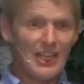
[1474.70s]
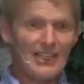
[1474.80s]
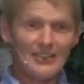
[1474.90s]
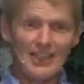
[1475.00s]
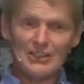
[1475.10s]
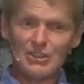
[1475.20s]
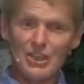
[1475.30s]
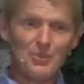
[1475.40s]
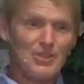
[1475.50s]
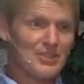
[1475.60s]
shared
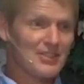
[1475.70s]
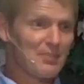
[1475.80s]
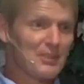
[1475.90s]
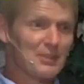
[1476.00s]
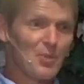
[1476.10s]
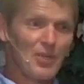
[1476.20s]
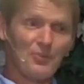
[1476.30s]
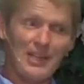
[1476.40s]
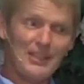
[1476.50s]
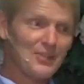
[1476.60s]
with you some this morning
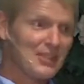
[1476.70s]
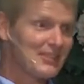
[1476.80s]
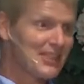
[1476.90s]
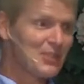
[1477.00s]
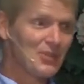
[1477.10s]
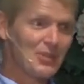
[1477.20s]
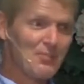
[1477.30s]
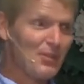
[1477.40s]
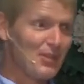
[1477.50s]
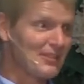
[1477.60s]
right there in the center of the
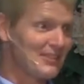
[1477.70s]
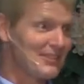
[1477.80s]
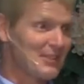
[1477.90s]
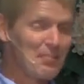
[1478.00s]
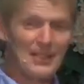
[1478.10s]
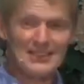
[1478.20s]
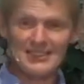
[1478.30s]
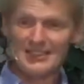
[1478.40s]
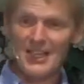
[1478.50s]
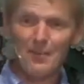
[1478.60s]
bulletin, some places
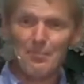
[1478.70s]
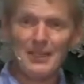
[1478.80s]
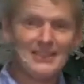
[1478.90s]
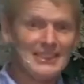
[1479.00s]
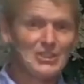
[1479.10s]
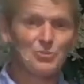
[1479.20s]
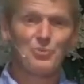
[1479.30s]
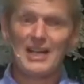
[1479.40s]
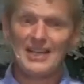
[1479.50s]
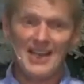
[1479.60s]
that are big needs
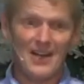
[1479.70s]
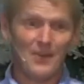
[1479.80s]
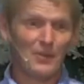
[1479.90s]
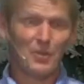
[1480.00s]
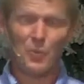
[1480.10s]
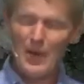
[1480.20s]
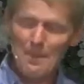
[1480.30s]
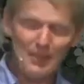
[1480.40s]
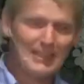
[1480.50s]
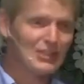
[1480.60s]
right now. Great
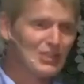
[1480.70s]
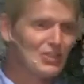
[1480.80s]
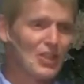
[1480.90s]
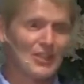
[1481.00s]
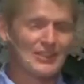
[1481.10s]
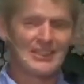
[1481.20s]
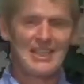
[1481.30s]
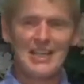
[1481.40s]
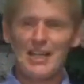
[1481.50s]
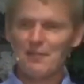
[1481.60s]
place to start
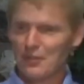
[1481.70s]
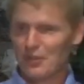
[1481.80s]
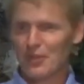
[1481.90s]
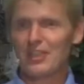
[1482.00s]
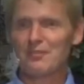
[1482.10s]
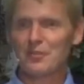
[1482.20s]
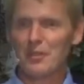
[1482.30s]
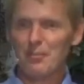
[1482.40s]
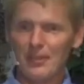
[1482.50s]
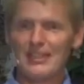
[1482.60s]
if you're looking for a
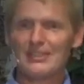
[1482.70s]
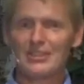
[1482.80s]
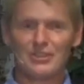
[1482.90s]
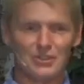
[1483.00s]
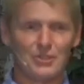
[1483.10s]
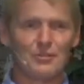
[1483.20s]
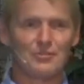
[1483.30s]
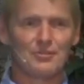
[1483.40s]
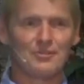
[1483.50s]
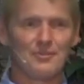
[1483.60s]
place to
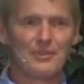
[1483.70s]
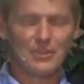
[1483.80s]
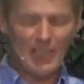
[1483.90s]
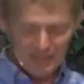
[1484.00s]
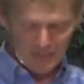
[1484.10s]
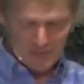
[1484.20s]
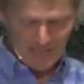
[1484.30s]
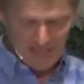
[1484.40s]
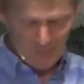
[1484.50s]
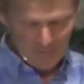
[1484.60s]
serve. Check those
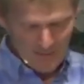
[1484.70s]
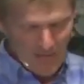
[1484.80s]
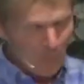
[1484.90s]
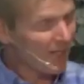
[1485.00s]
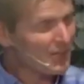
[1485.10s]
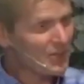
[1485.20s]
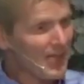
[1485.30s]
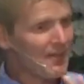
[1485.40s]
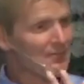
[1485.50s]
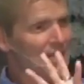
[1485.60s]
out. We also
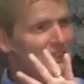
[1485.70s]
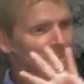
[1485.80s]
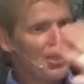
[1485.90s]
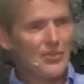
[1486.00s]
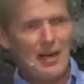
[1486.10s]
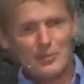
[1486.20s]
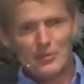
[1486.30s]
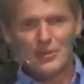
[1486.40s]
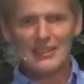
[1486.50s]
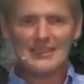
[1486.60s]
have some other
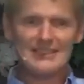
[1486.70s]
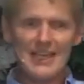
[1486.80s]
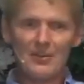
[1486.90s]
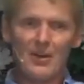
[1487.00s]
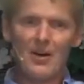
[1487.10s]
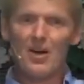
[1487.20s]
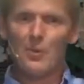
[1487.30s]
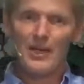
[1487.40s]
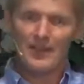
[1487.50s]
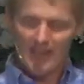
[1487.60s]
opportunities down the hallway on the